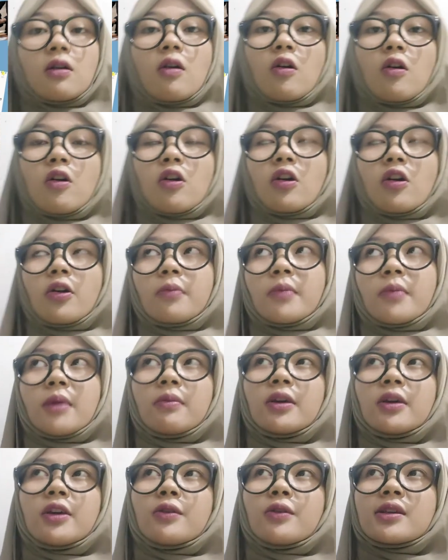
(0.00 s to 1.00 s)
Or
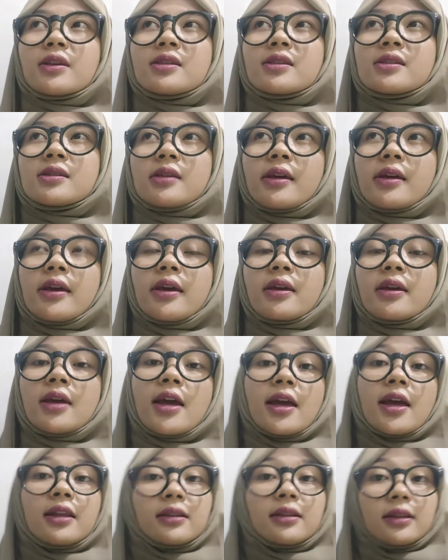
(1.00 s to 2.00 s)
maybe you can say,
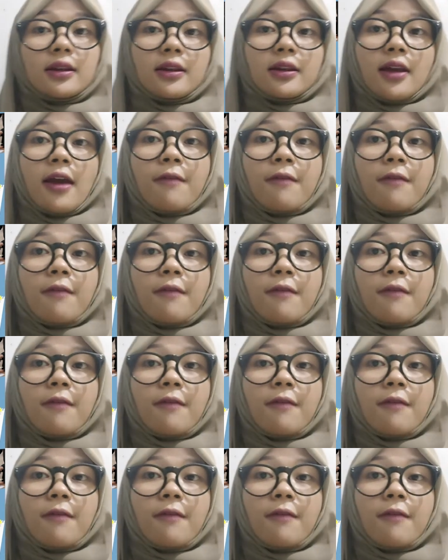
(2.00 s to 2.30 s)
did